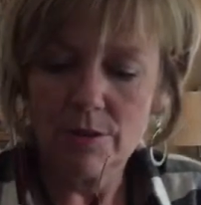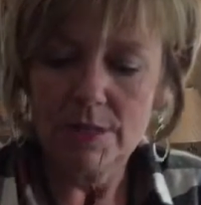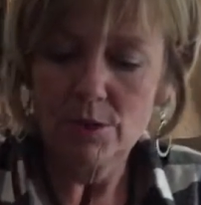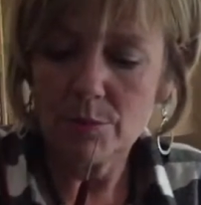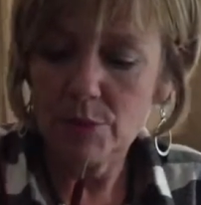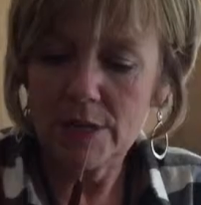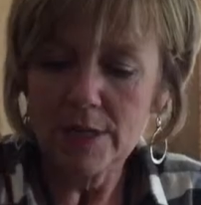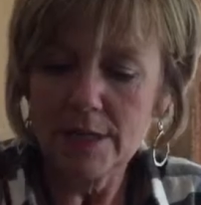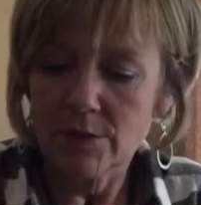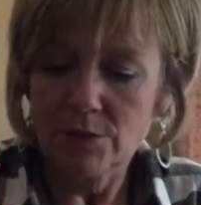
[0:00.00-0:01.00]
And you can put
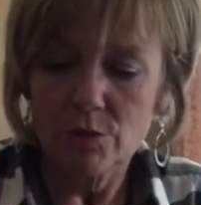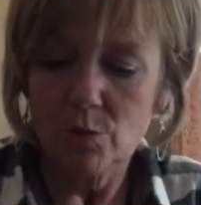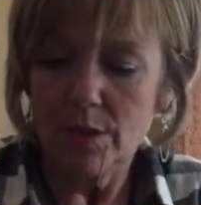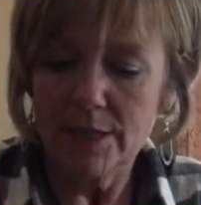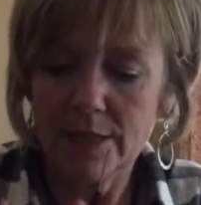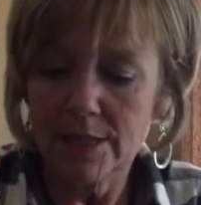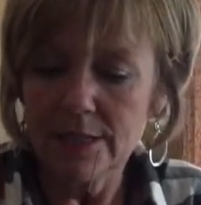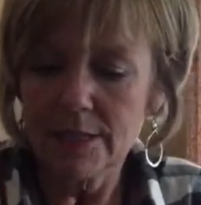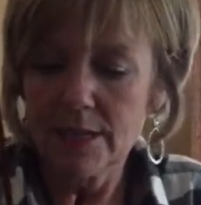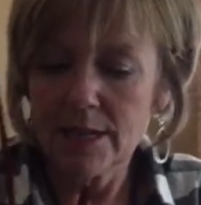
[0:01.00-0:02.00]
anything else you want in
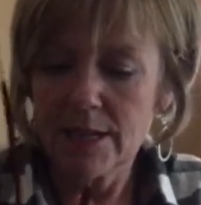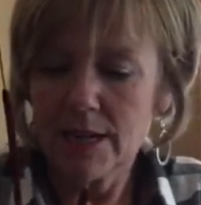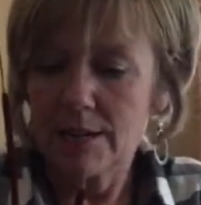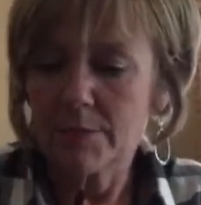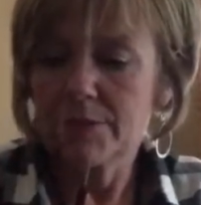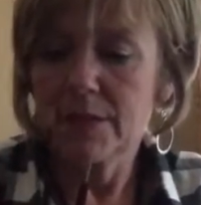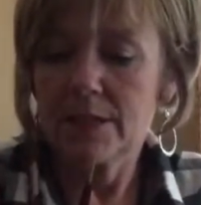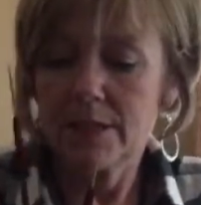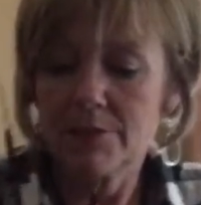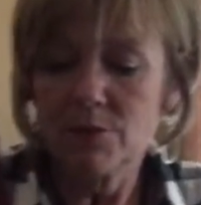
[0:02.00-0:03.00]
it.
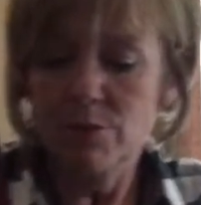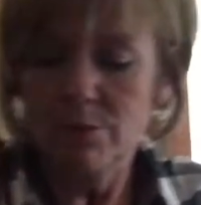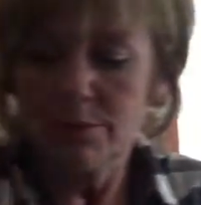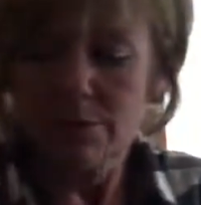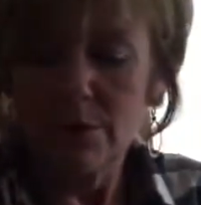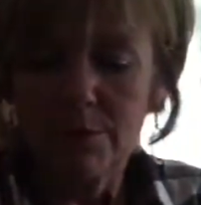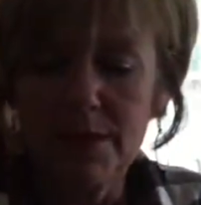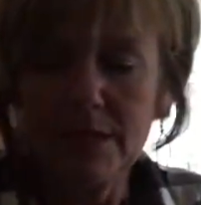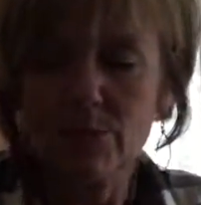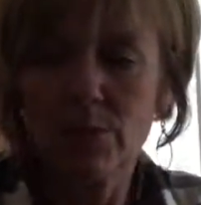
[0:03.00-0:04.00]
If you are
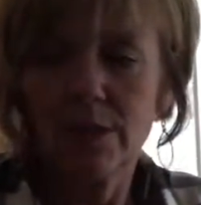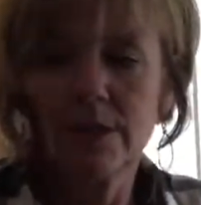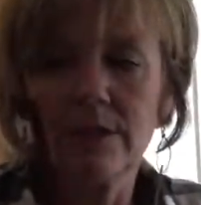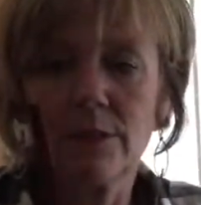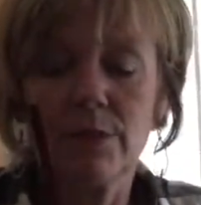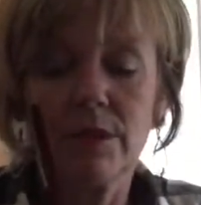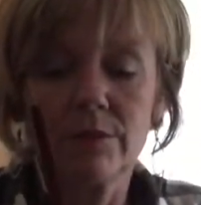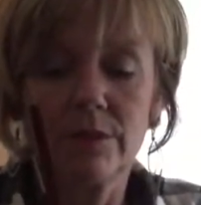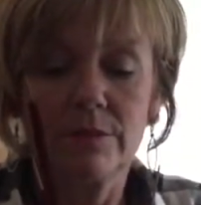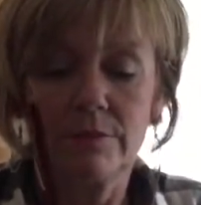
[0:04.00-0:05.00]
making one
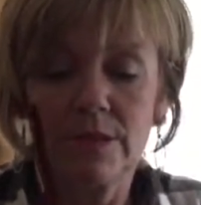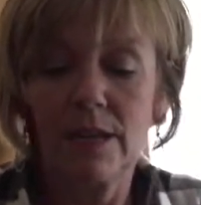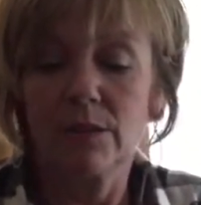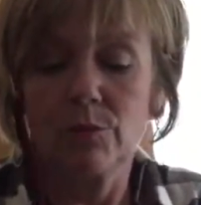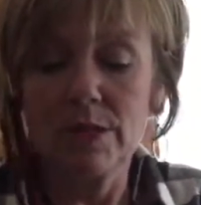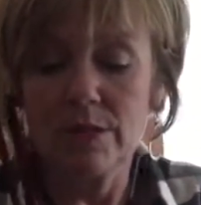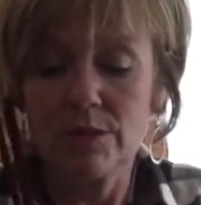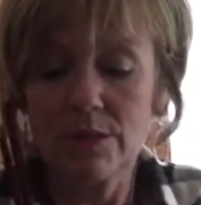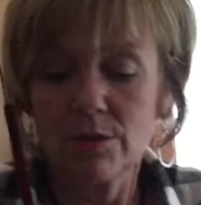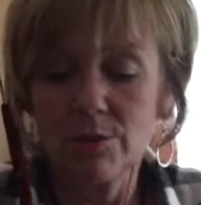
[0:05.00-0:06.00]
around Halloween, you
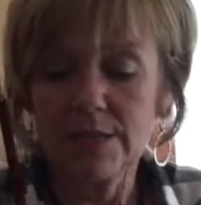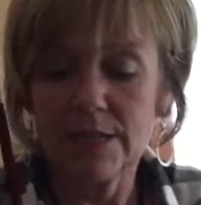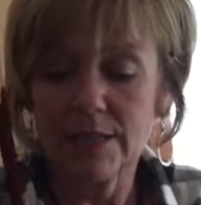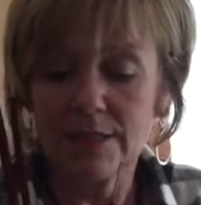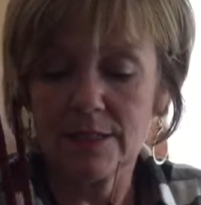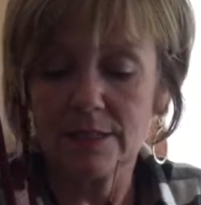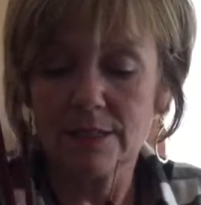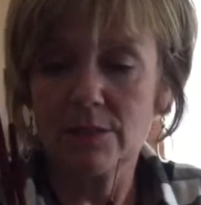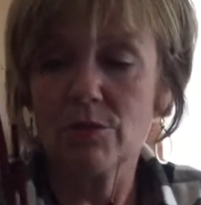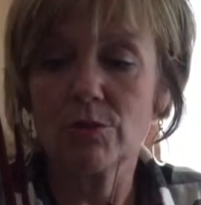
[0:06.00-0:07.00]
could always go
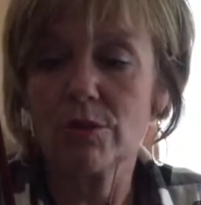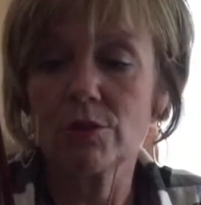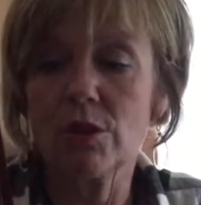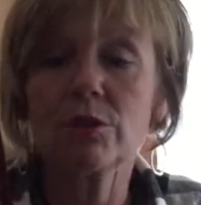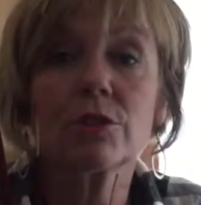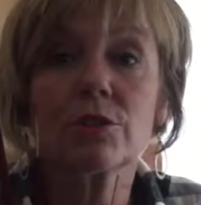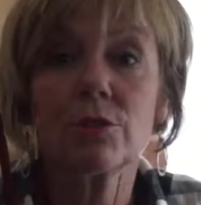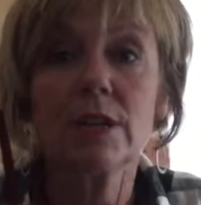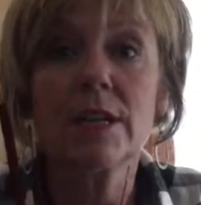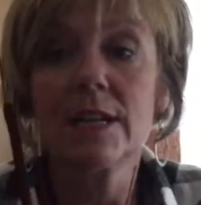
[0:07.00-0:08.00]
to the dollar
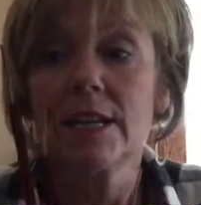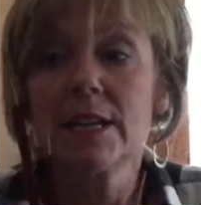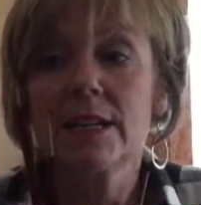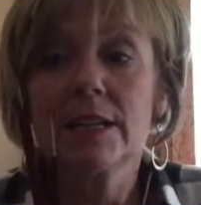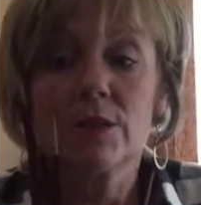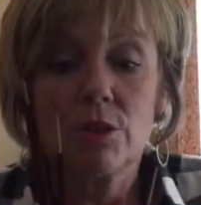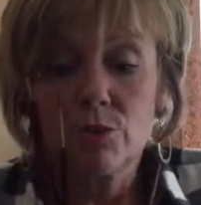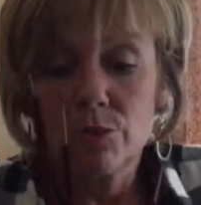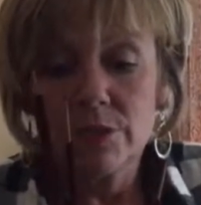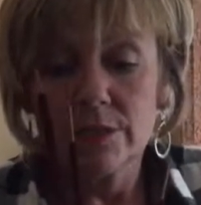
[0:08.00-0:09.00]
store, get
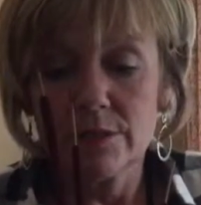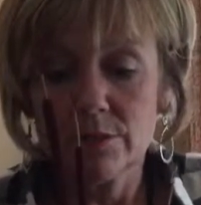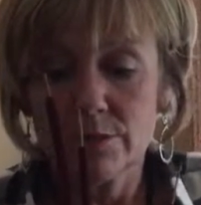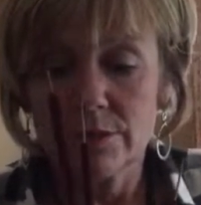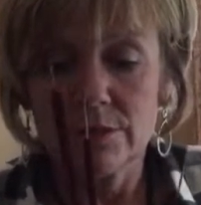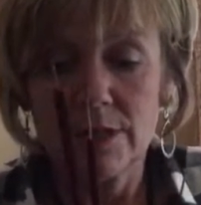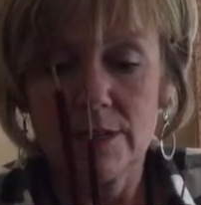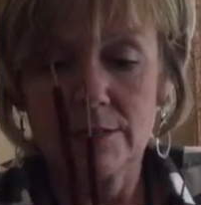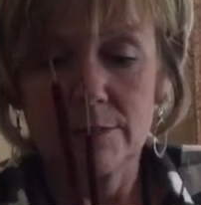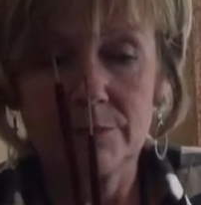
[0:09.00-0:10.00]
ghosts or
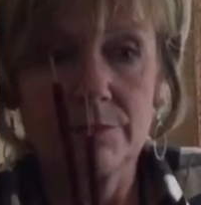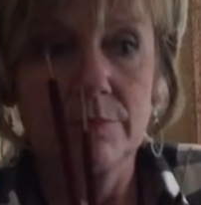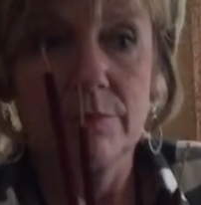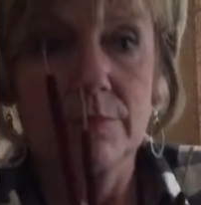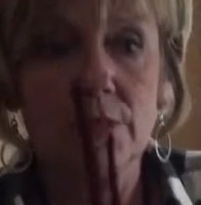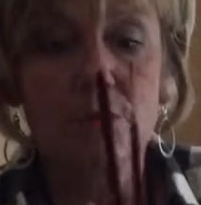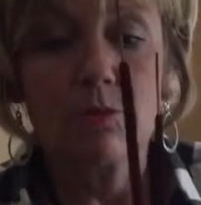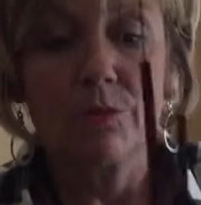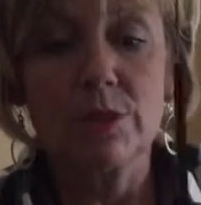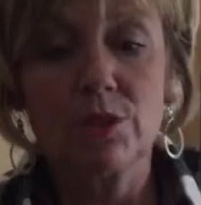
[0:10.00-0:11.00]

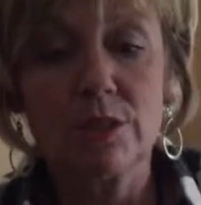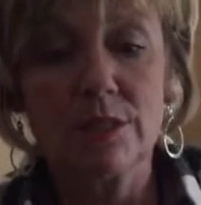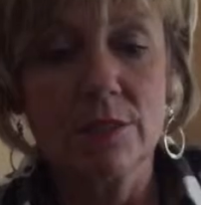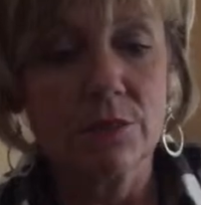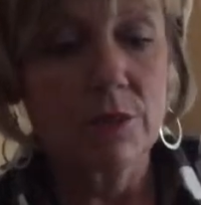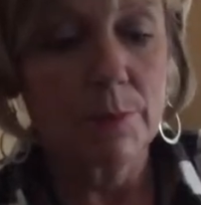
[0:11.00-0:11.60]
witches or